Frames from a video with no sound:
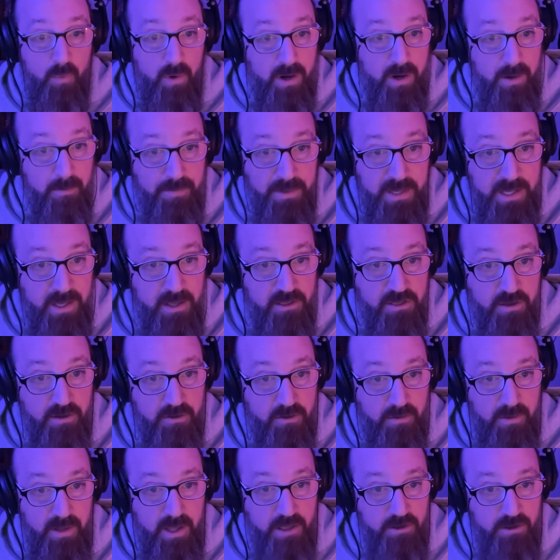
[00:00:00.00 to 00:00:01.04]
I want to be as a,
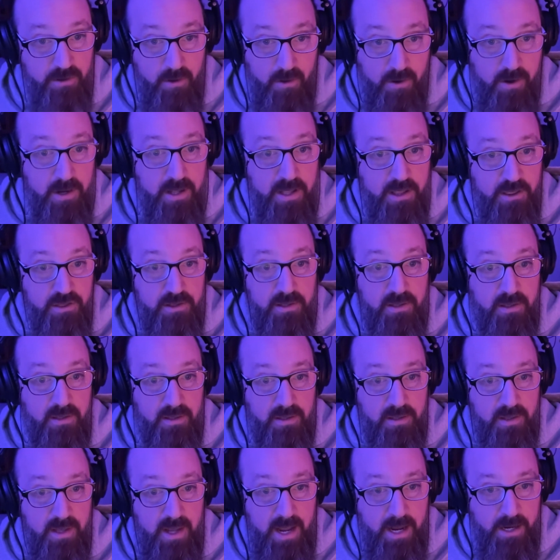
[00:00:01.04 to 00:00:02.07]
as an artist.
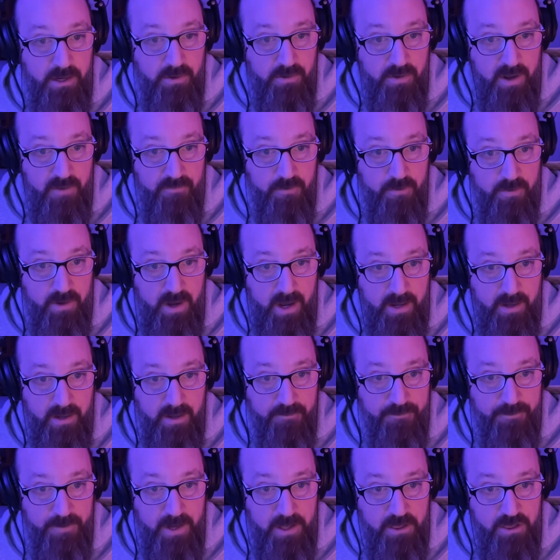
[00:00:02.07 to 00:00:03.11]
And you never, I,
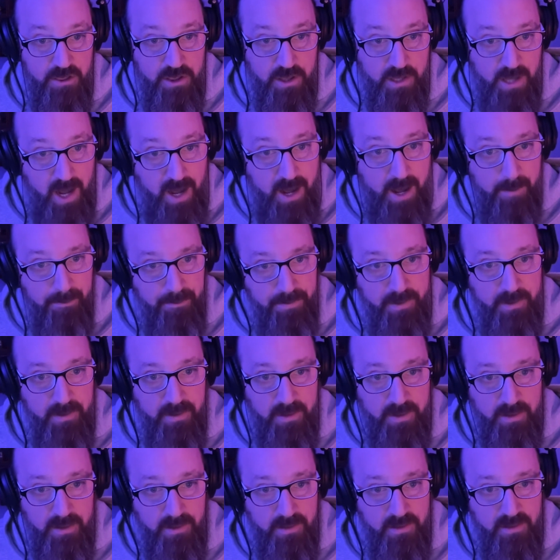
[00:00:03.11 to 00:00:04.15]
if I stop
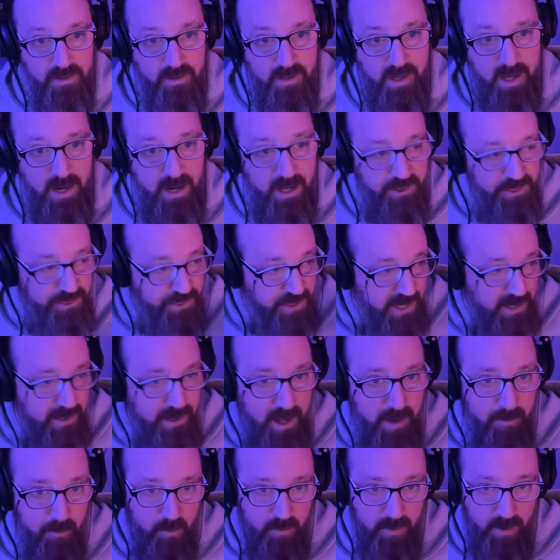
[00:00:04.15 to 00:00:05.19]
and I think
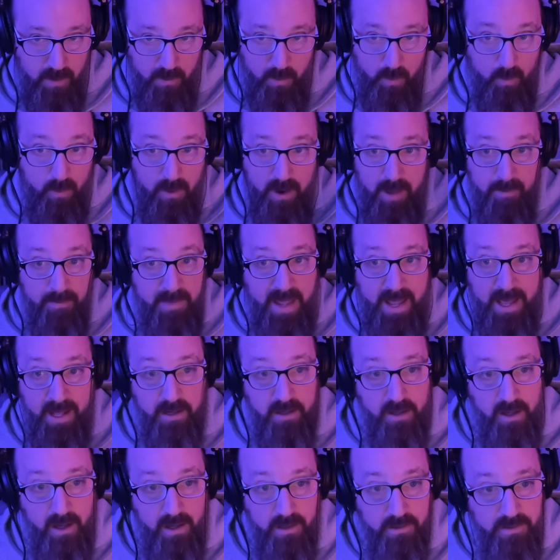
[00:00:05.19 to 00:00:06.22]
I'm where, where I'm
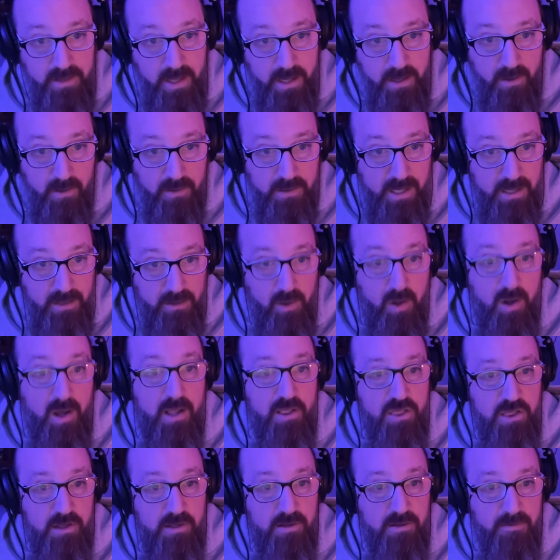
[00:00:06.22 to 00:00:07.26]
at, I'll, then I'll get
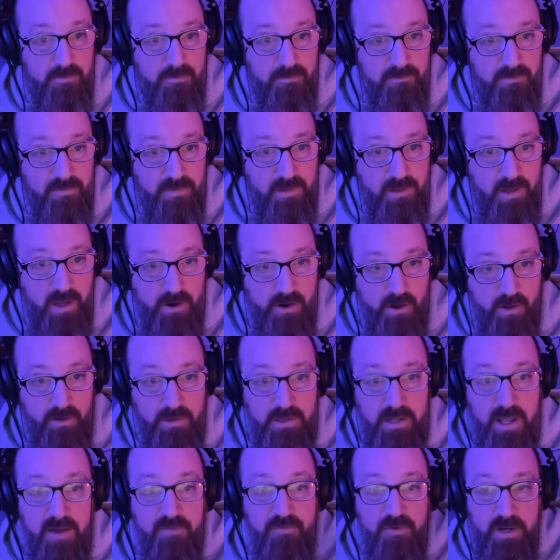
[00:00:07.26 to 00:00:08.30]
lost and I'll
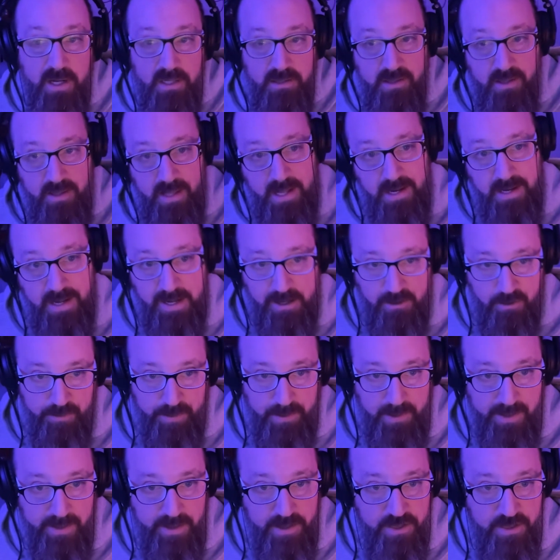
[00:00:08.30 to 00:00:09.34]
never get to that next
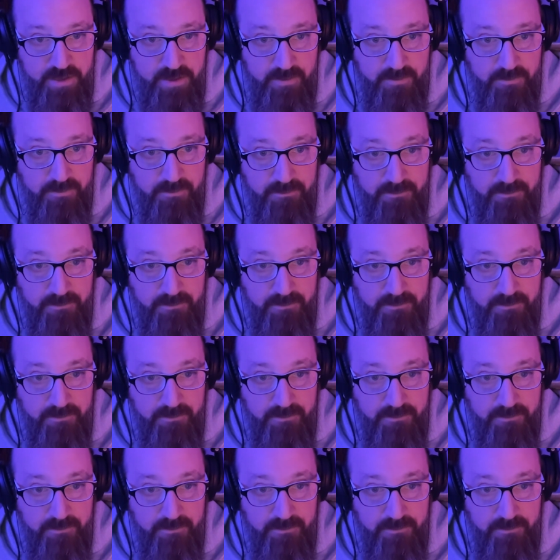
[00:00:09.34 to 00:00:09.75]
place.